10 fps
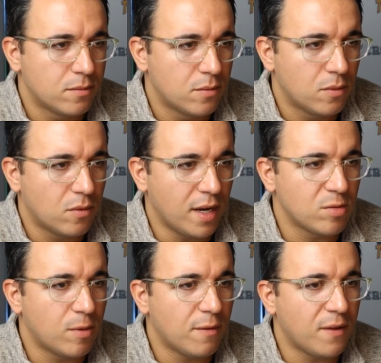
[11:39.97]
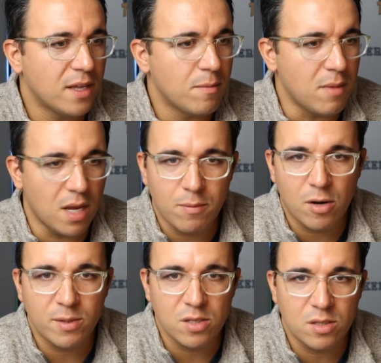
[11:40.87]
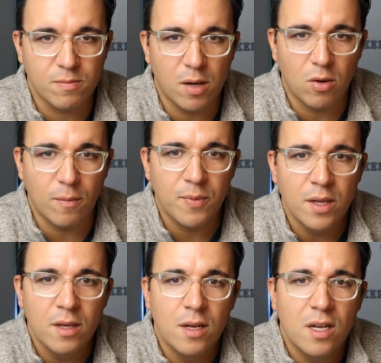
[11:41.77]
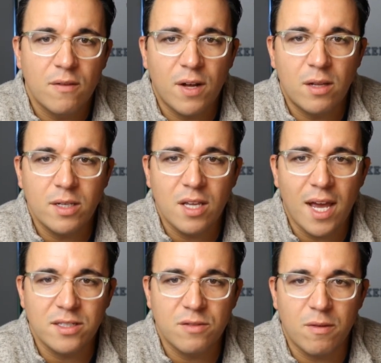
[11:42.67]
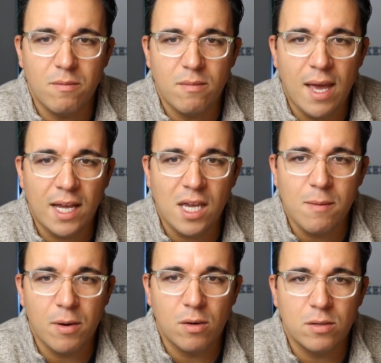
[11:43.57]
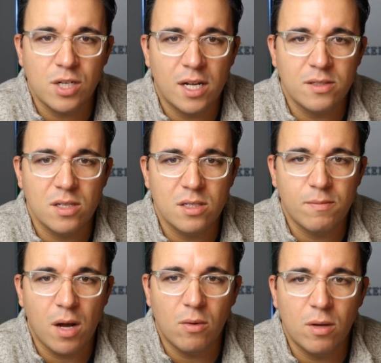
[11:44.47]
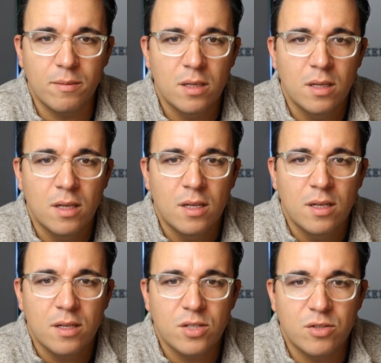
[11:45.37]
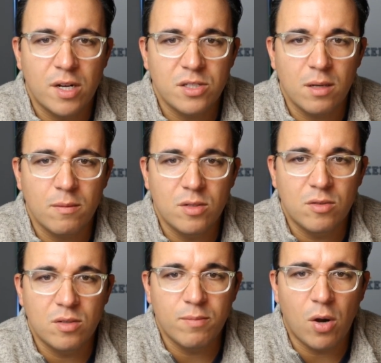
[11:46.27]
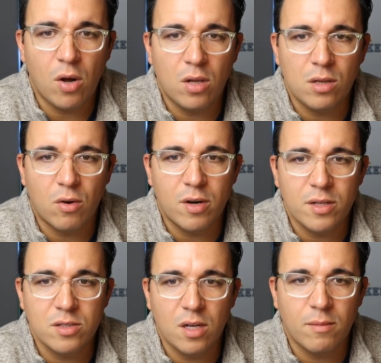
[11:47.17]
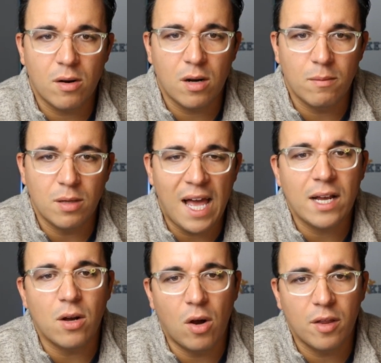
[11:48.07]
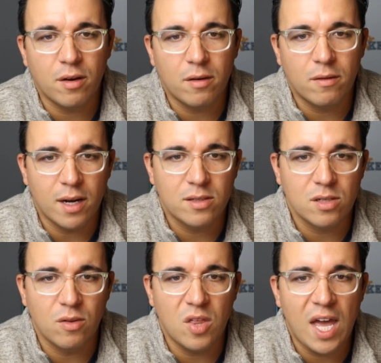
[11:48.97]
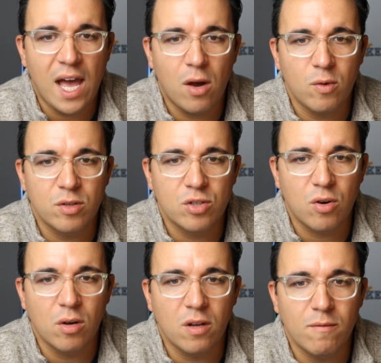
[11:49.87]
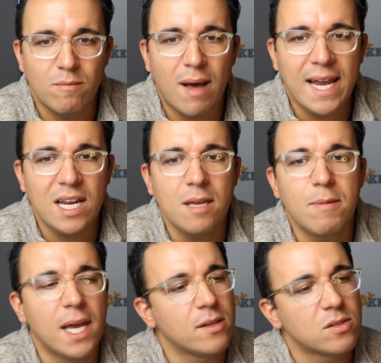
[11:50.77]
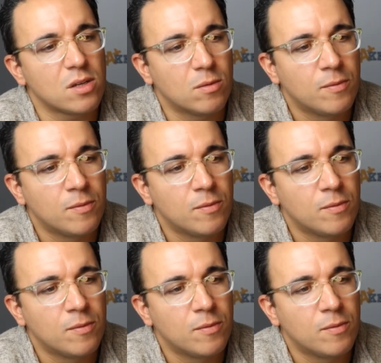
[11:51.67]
right? So we want to find the main purpose of this poem. The following text is from Maggie Pogue Johnson's poem. She's dressing. Paul Laurence Dunbar, a black author, right? So thou with stroke of mighty pen. So